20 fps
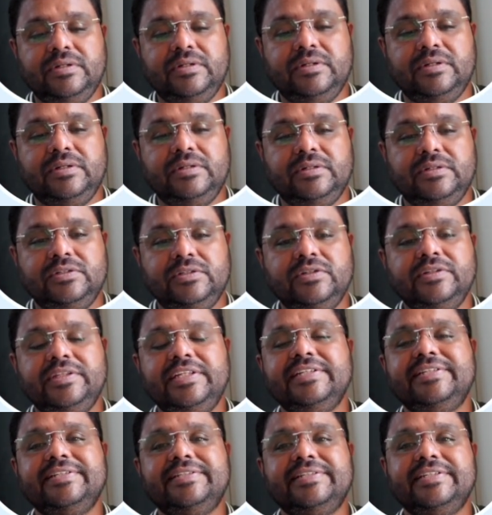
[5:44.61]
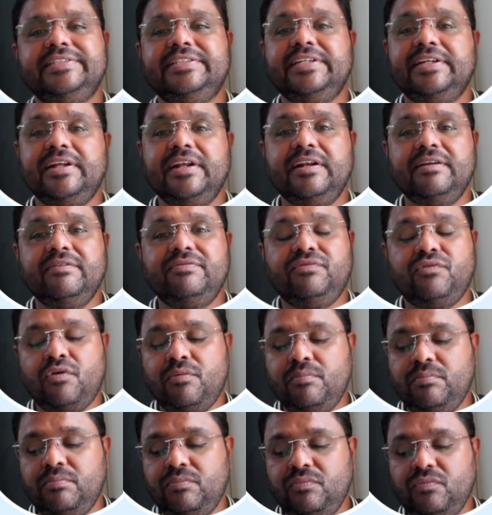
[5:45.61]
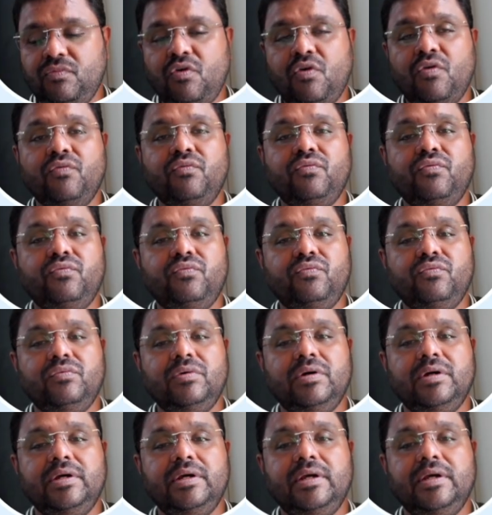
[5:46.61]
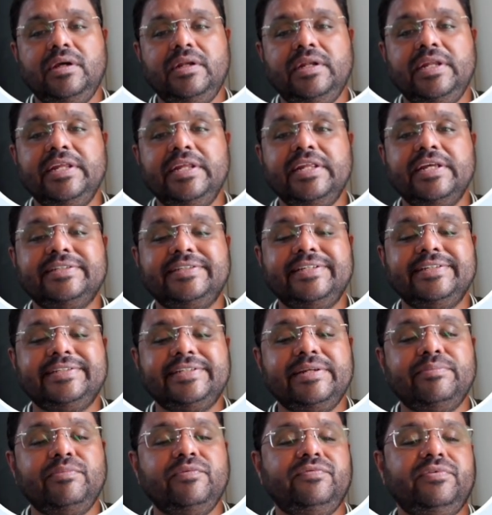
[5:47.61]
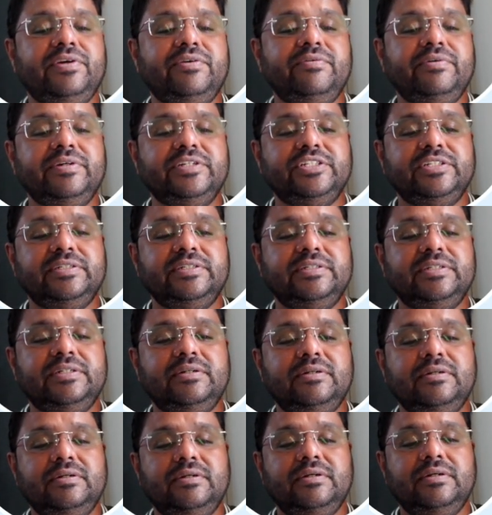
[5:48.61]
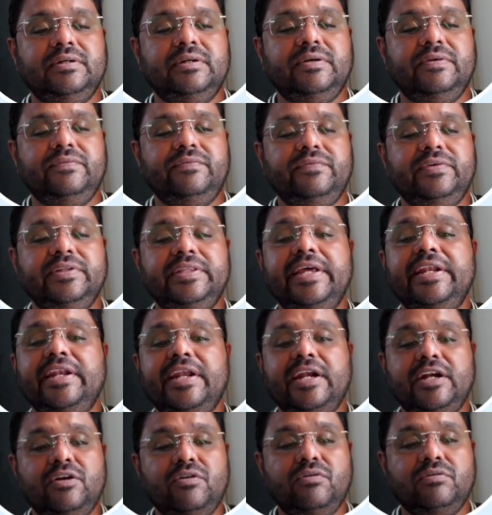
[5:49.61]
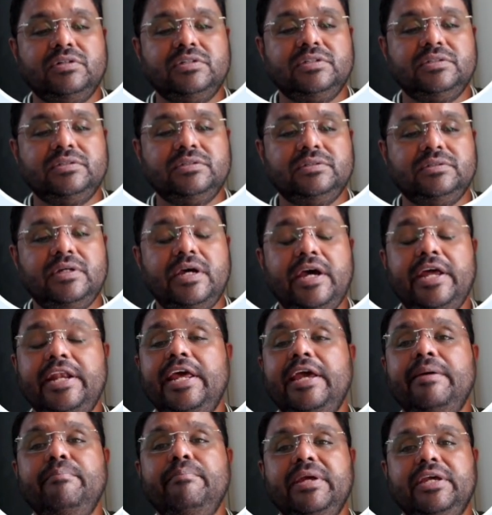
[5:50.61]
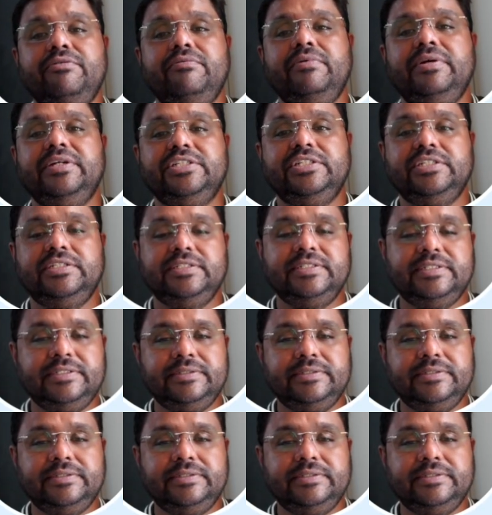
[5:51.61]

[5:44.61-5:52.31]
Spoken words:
So this is a general form of linear system of equation with n unknowns and m equations.